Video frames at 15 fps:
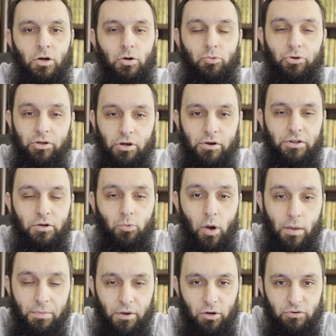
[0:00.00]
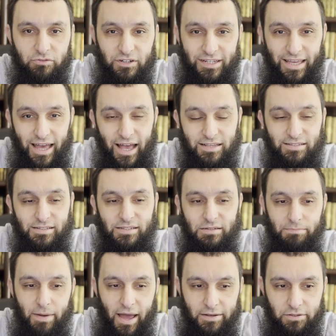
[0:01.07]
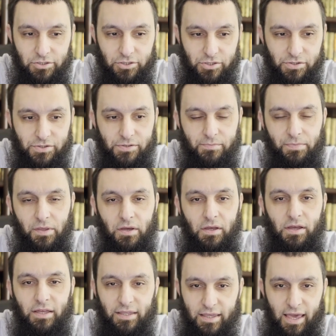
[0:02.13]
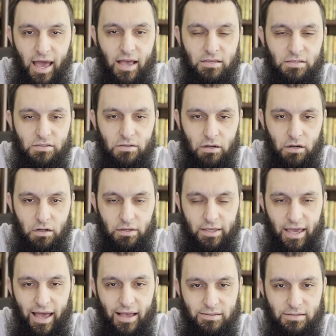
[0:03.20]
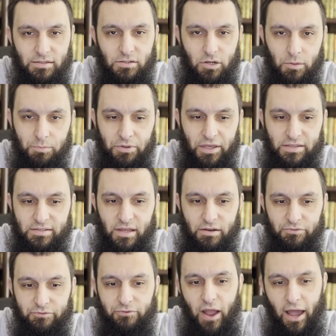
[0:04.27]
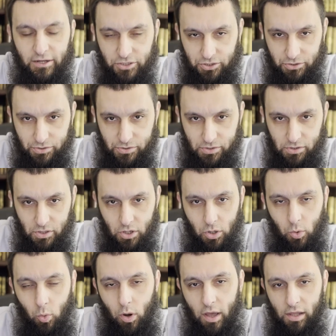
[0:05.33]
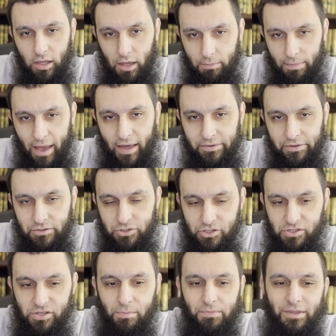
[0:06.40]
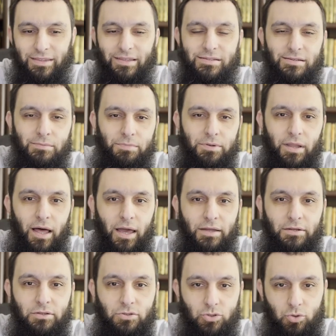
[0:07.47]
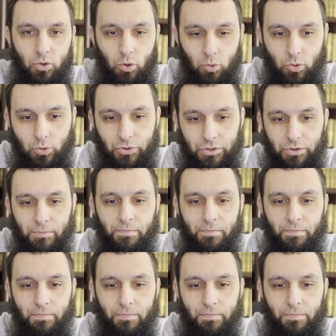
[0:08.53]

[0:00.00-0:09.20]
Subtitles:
Regarding wiping over casts and bandages, casts are placed on fractures, while a bandage is something that's applied to a wound.